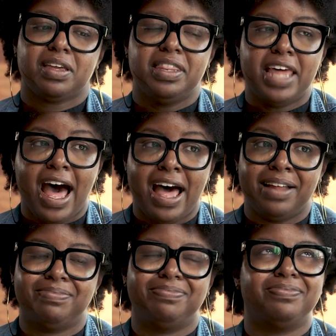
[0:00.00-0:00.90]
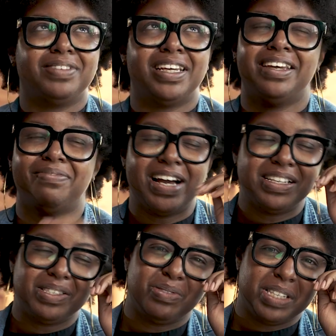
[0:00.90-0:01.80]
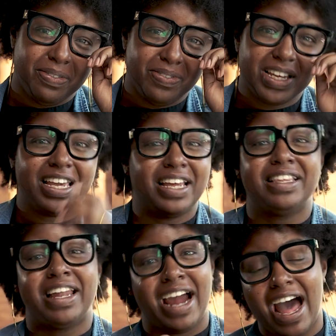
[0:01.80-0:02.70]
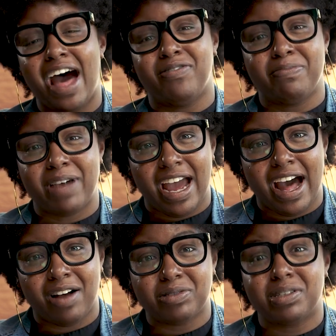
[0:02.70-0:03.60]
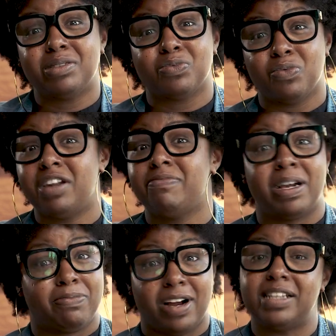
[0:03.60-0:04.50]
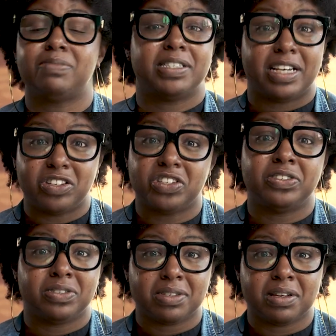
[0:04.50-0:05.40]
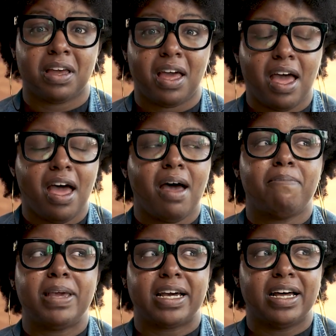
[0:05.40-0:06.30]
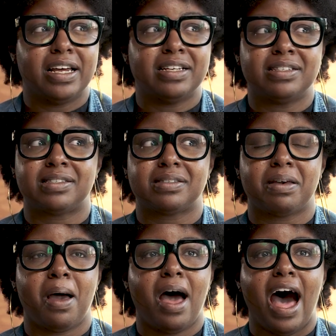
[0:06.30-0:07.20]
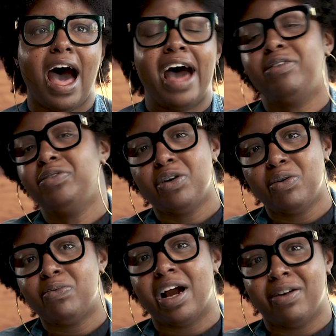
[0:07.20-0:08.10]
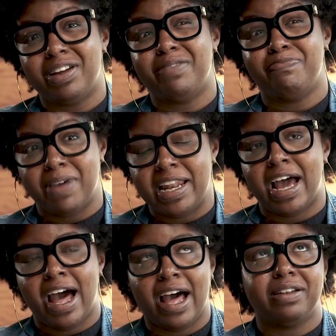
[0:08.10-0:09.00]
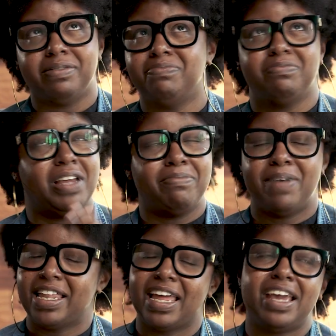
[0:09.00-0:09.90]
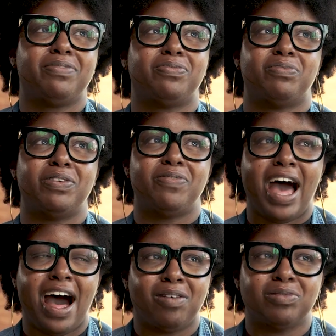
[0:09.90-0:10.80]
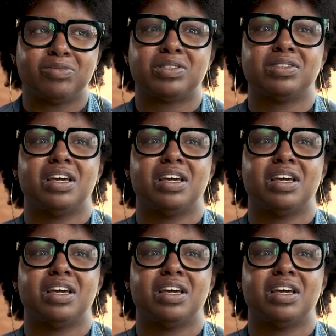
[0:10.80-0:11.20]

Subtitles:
that my certificate that I have in my house is one of my prized possessions, because I don't know where I would have been at in my life without